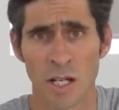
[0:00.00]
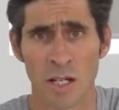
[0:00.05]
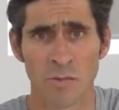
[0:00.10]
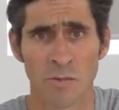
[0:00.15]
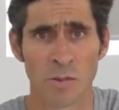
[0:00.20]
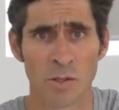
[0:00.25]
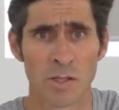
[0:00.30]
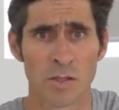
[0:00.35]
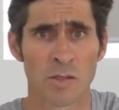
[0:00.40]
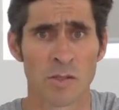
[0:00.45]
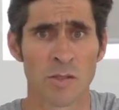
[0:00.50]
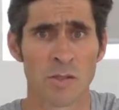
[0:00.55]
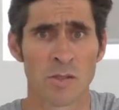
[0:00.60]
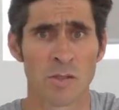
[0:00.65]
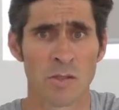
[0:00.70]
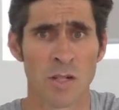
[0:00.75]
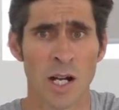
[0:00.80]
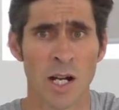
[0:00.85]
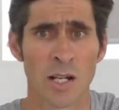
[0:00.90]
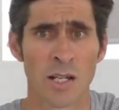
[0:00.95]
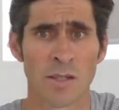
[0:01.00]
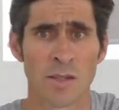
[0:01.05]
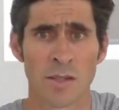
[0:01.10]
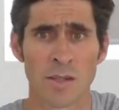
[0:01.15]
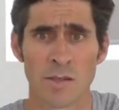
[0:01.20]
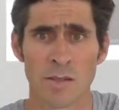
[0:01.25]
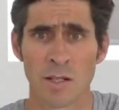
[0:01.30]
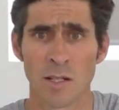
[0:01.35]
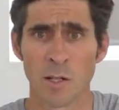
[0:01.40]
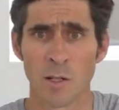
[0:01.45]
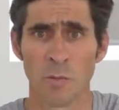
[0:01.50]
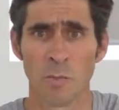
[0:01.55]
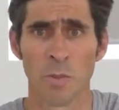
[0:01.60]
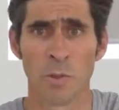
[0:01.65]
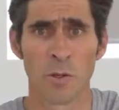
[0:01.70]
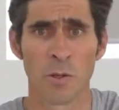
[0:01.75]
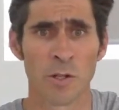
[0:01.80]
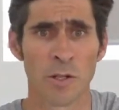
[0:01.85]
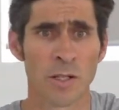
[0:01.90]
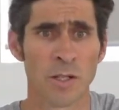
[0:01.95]
out of Western Australia. There's a little
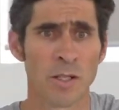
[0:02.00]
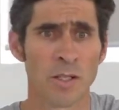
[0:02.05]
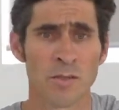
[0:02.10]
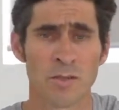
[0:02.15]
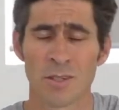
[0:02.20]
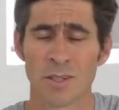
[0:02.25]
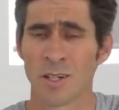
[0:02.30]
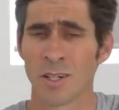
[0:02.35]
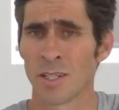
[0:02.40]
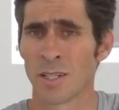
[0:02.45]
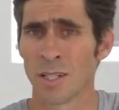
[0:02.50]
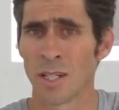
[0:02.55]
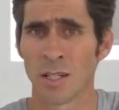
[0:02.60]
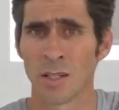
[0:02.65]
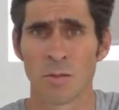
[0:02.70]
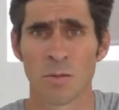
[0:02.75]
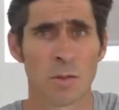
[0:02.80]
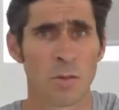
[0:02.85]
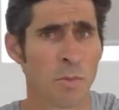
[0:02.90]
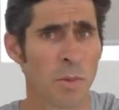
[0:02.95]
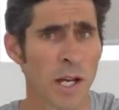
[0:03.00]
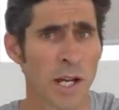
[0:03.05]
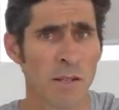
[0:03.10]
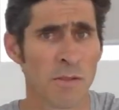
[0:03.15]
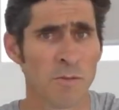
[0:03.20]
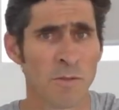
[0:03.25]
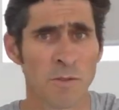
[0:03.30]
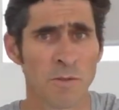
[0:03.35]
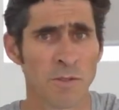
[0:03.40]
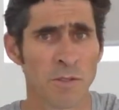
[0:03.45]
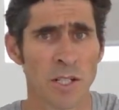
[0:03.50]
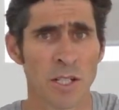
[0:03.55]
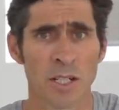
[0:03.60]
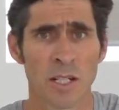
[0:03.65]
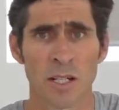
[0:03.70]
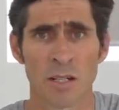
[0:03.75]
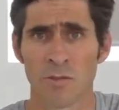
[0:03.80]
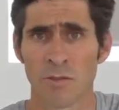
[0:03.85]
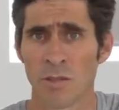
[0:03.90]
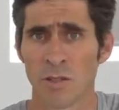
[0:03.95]
point in trying to get them to pay
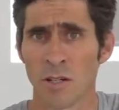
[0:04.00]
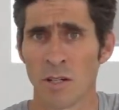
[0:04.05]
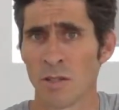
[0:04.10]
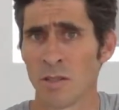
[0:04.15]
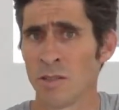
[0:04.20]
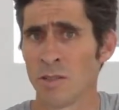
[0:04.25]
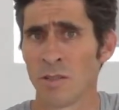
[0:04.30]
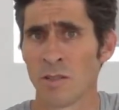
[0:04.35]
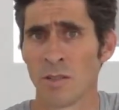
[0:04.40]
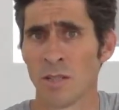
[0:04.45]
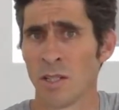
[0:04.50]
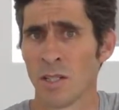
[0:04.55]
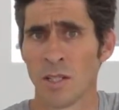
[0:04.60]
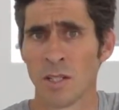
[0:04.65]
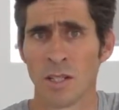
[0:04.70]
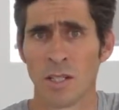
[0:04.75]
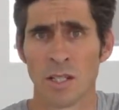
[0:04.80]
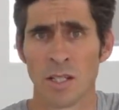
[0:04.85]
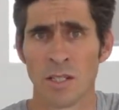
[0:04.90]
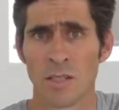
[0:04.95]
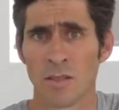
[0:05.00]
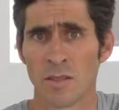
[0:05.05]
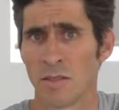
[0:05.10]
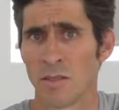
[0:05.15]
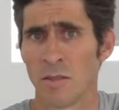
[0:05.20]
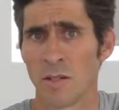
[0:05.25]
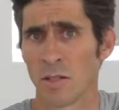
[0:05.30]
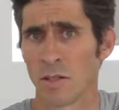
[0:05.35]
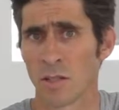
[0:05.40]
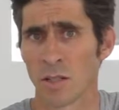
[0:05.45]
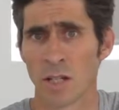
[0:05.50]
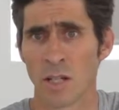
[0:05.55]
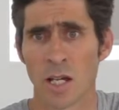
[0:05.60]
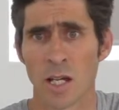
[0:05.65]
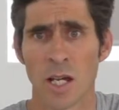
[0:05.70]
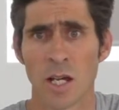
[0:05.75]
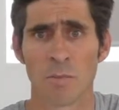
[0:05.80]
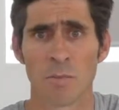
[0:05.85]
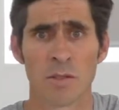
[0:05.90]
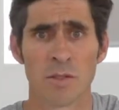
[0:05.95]
$1,500. It's not going to
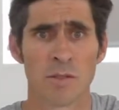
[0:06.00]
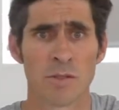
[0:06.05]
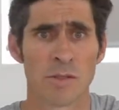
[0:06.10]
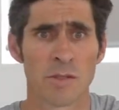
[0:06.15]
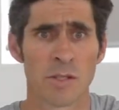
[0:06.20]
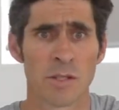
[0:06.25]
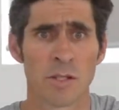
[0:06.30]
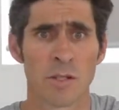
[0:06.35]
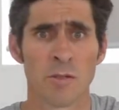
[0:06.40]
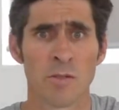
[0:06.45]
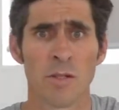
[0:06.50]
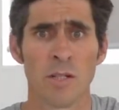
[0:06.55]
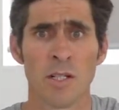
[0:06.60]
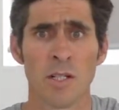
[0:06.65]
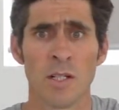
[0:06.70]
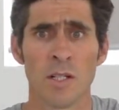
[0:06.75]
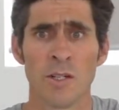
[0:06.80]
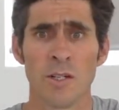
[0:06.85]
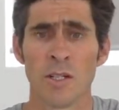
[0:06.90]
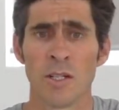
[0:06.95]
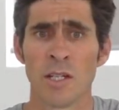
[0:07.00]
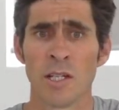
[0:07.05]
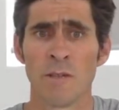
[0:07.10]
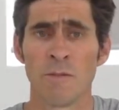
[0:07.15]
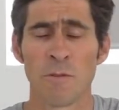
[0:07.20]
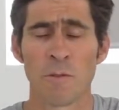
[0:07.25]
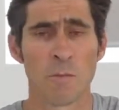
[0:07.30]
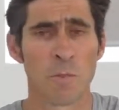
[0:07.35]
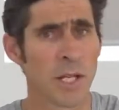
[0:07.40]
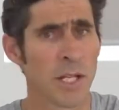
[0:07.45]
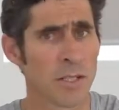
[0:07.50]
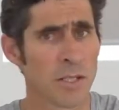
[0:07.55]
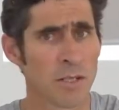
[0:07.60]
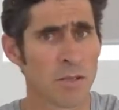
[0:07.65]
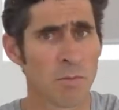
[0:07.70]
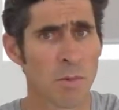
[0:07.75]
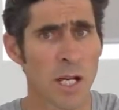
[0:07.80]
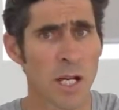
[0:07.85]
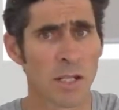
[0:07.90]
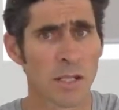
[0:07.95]
happen. So if your
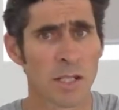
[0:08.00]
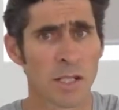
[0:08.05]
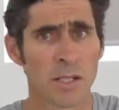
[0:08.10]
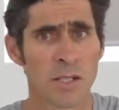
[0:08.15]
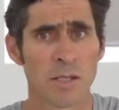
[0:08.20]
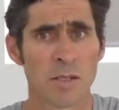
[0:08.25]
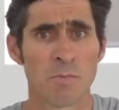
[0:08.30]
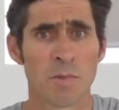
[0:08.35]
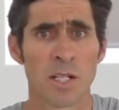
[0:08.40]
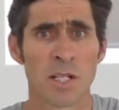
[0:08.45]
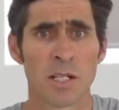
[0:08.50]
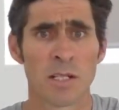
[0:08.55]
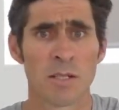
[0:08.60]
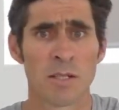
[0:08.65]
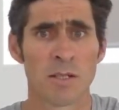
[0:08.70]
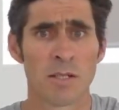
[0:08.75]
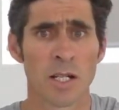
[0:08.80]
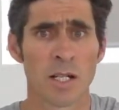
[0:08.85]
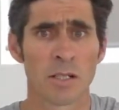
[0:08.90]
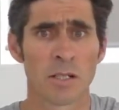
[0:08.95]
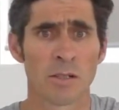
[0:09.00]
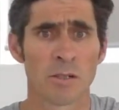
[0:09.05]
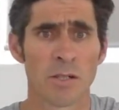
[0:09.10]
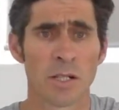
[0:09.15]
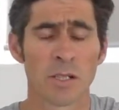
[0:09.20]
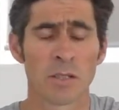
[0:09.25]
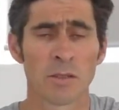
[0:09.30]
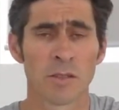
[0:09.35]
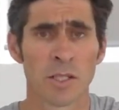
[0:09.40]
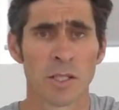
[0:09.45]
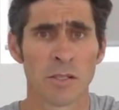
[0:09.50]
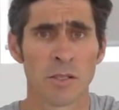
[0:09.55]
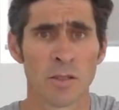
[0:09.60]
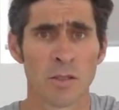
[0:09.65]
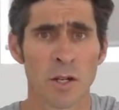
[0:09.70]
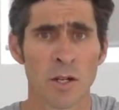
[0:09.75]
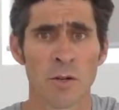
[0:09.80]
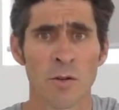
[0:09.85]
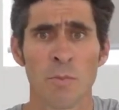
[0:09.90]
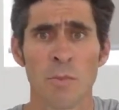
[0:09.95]
benchmarking has been done correctly and you
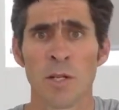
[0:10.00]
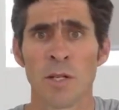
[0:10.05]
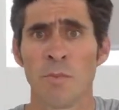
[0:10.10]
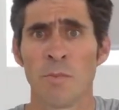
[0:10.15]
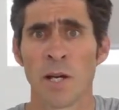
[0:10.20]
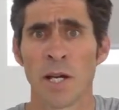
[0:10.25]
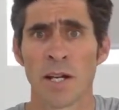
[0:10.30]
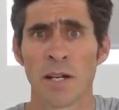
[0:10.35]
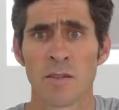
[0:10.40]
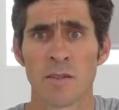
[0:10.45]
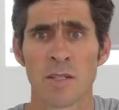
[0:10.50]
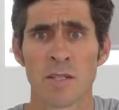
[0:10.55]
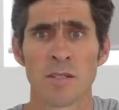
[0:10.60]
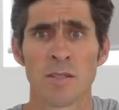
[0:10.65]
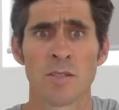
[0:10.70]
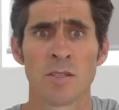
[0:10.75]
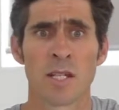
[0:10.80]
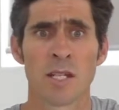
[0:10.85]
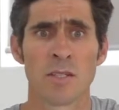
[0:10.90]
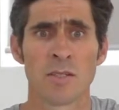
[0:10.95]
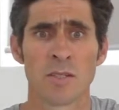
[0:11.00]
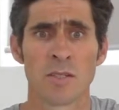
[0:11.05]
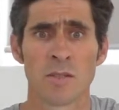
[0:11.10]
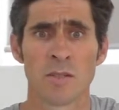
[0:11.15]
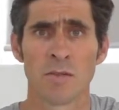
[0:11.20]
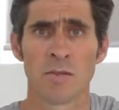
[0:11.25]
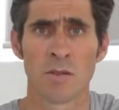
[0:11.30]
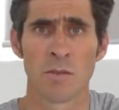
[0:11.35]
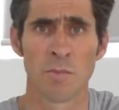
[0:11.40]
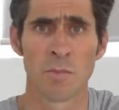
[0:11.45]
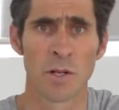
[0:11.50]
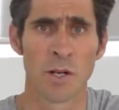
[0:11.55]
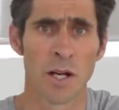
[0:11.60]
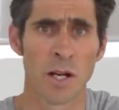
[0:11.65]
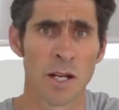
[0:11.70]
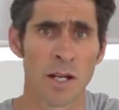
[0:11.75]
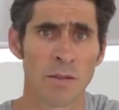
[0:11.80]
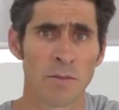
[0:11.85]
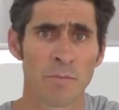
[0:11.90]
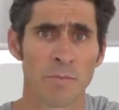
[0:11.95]
know a bit about the intention of the
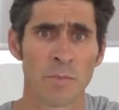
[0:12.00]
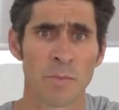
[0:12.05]
buyer,